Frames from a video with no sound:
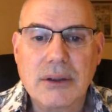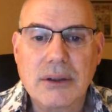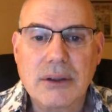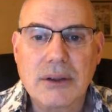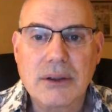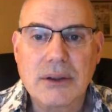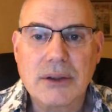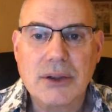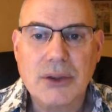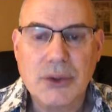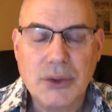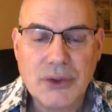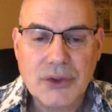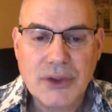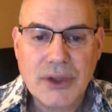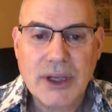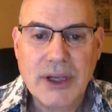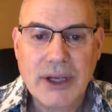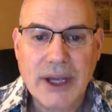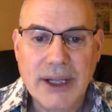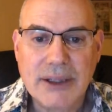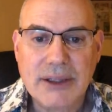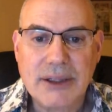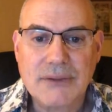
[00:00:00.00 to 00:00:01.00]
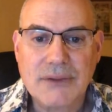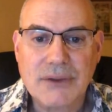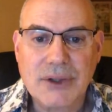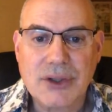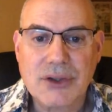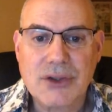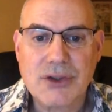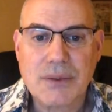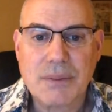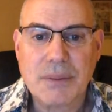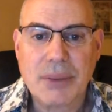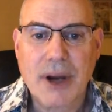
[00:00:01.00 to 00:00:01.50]
Loose connective
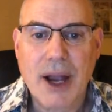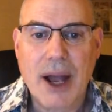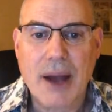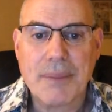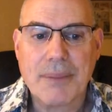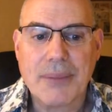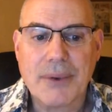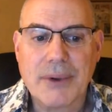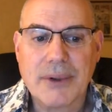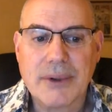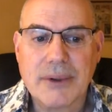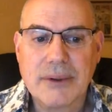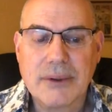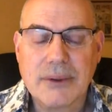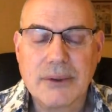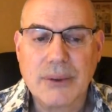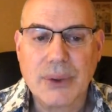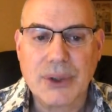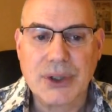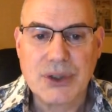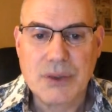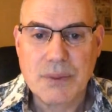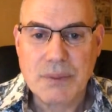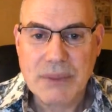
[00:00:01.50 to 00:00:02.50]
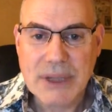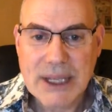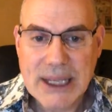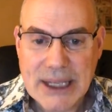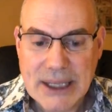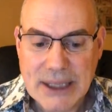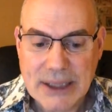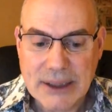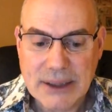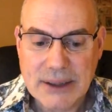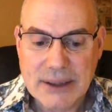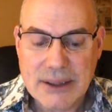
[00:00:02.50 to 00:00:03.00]
tissue proper, which
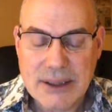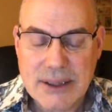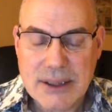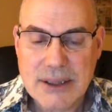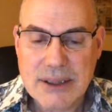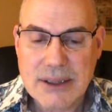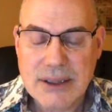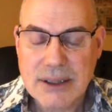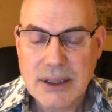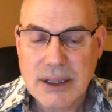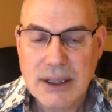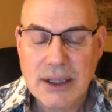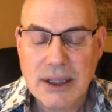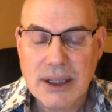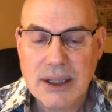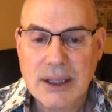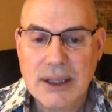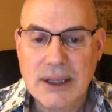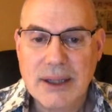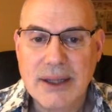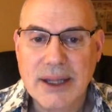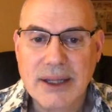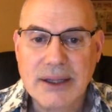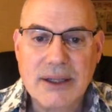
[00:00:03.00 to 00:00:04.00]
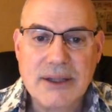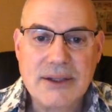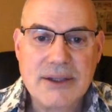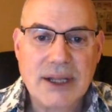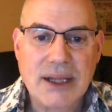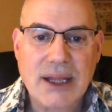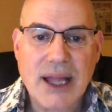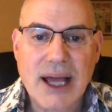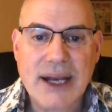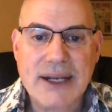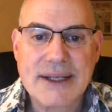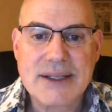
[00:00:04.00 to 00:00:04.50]
means that there's a
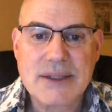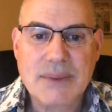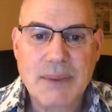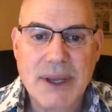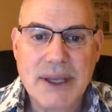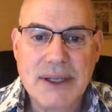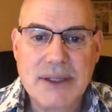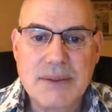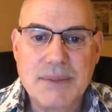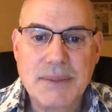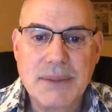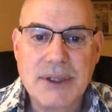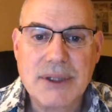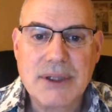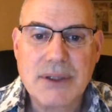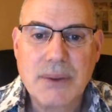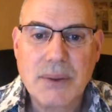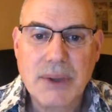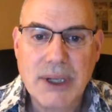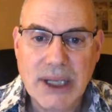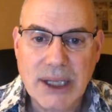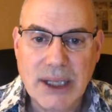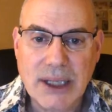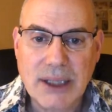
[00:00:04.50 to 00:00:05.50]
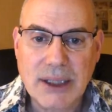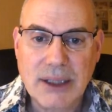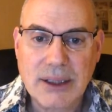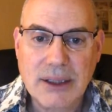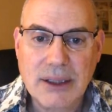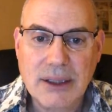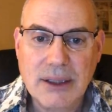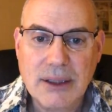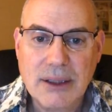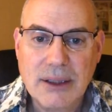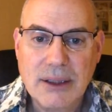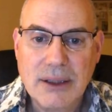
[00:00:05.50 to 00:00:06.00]
lot of space between
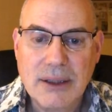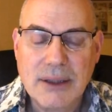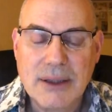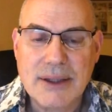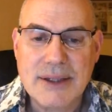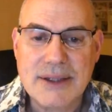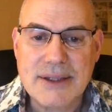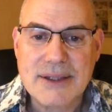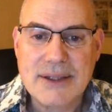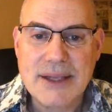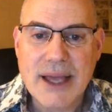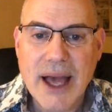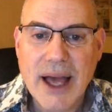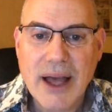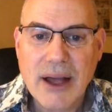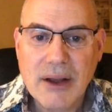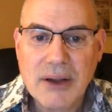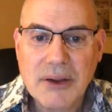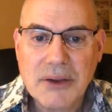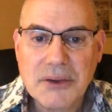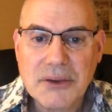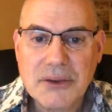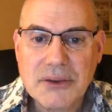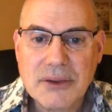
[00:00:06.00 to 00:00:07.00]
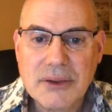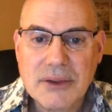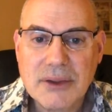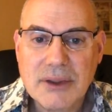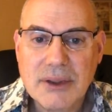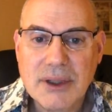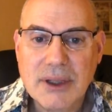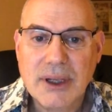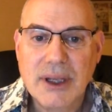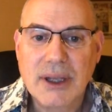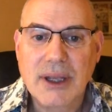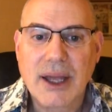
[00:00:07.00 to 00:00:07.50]
the cells
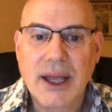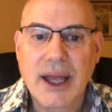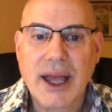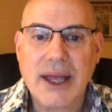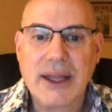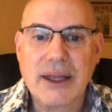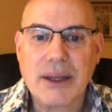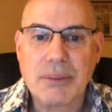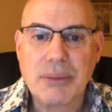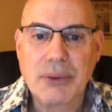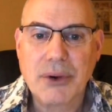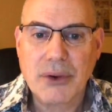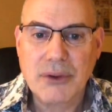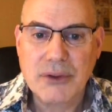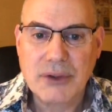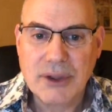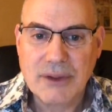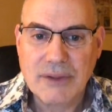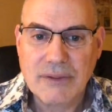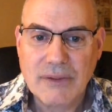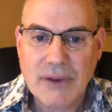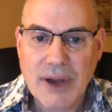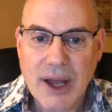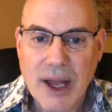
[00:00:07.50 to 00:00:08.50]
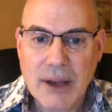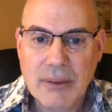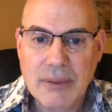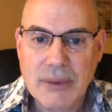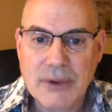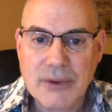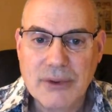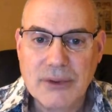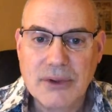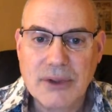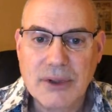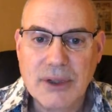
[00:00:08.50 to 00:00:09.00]
and the protein
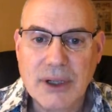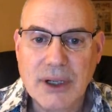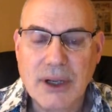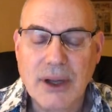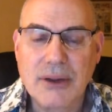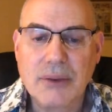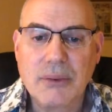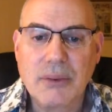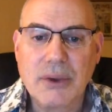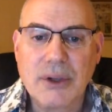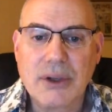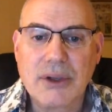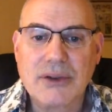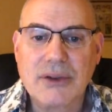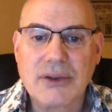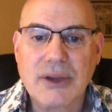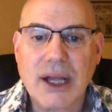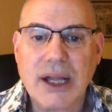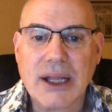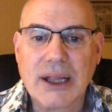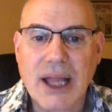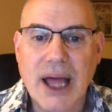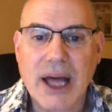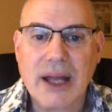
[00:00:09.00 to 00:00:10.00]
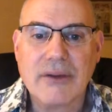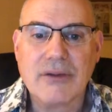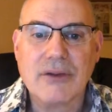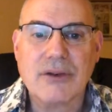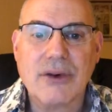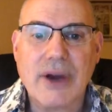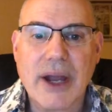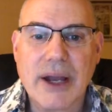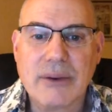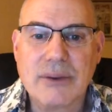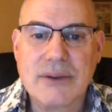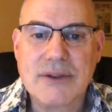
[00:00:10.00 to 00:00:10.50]
fibers. In other words, a lot of
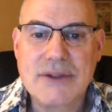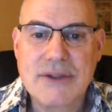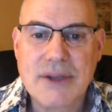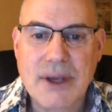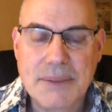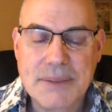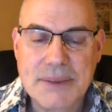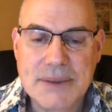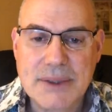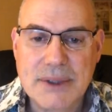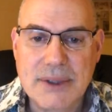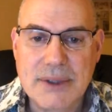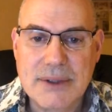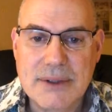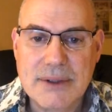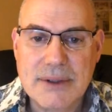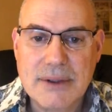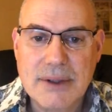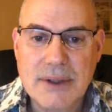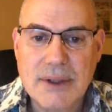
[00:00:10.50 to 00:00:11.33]
ground substance.